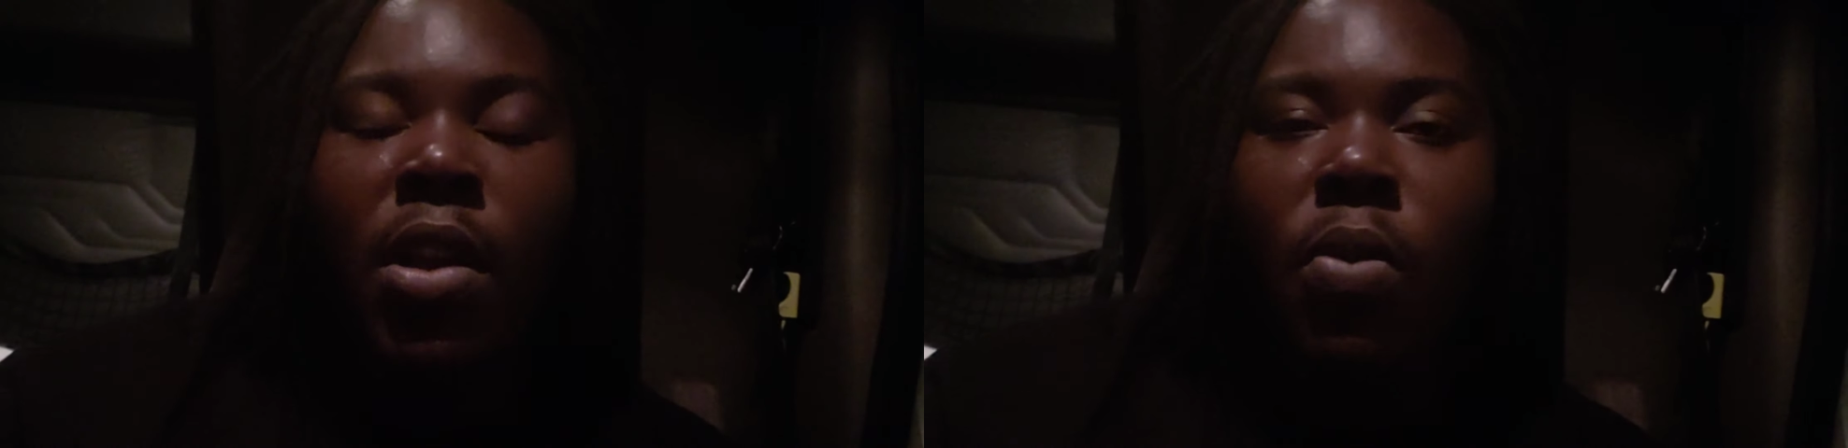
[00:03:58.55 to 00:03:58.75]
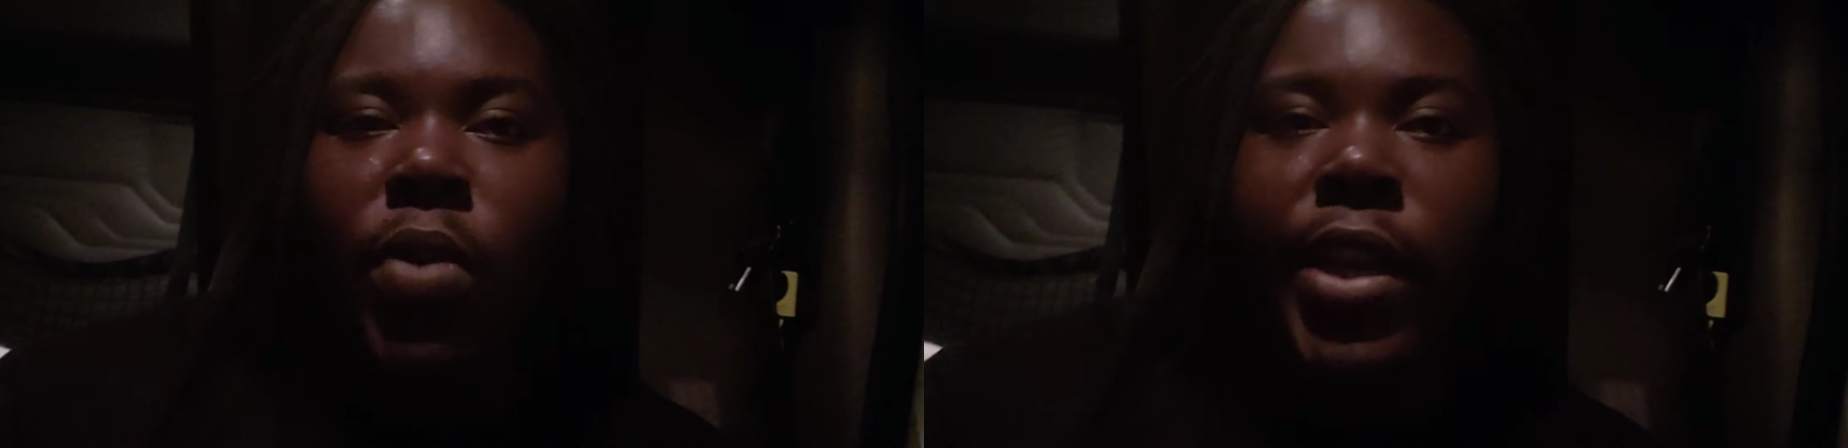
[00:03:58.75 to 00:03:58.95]

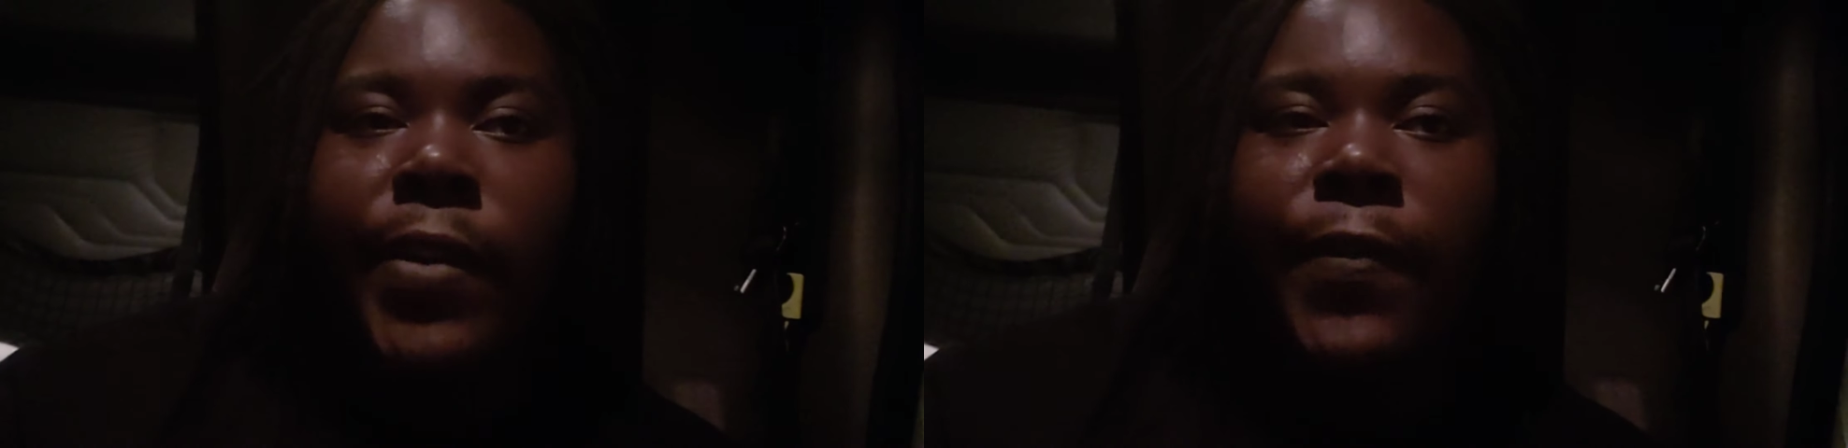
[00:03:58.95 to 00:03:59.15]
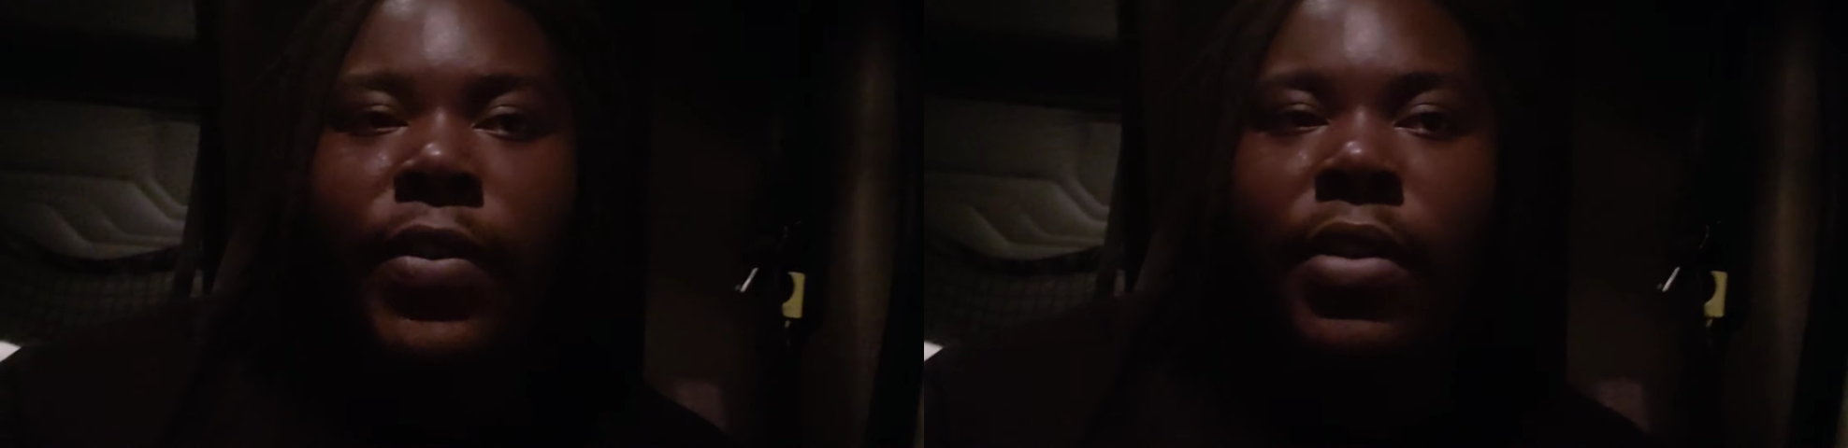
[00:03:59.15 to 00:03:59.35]

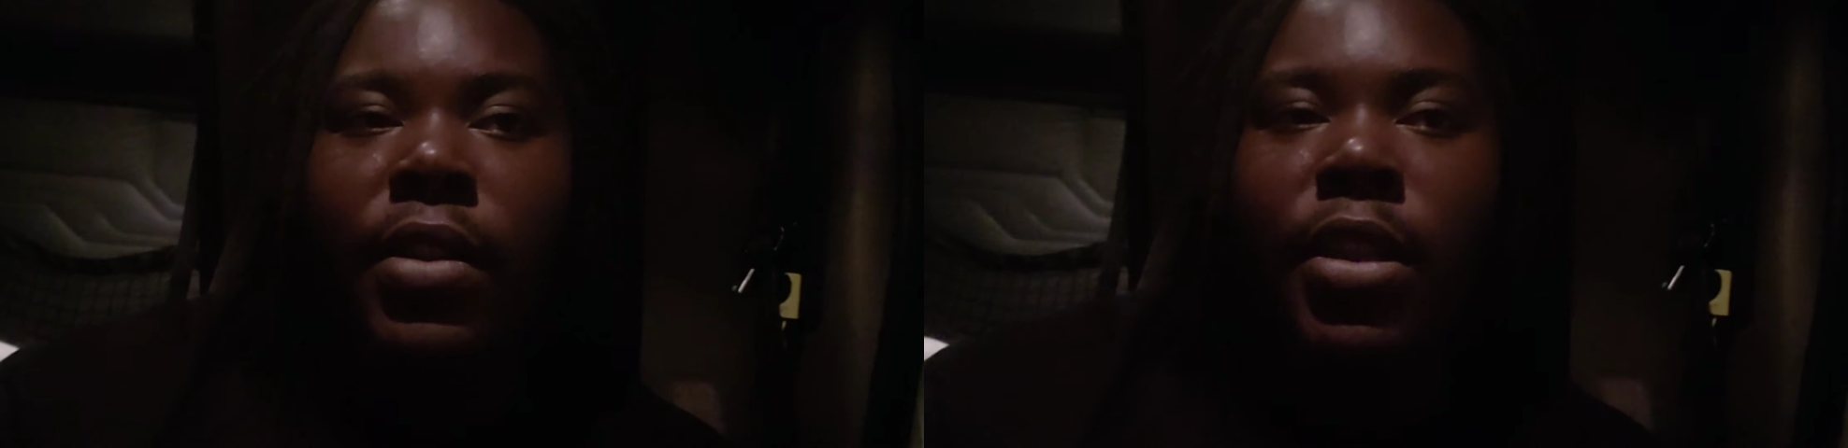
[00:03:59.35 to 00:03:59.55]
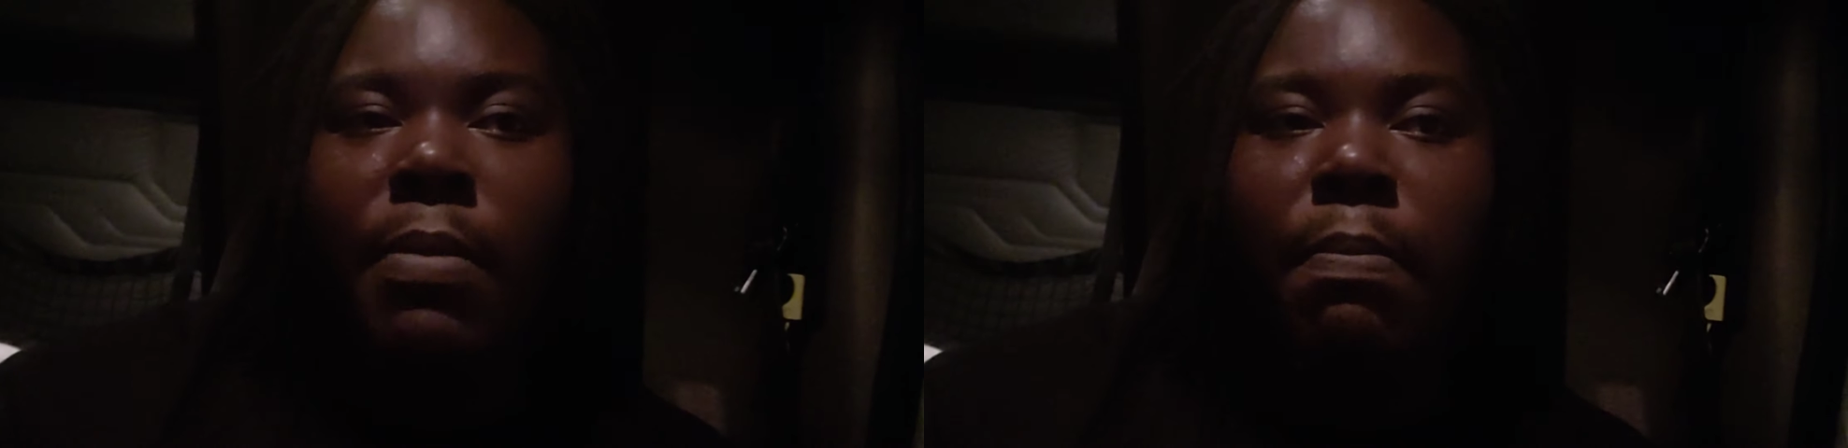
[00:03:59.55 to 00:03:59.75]
with the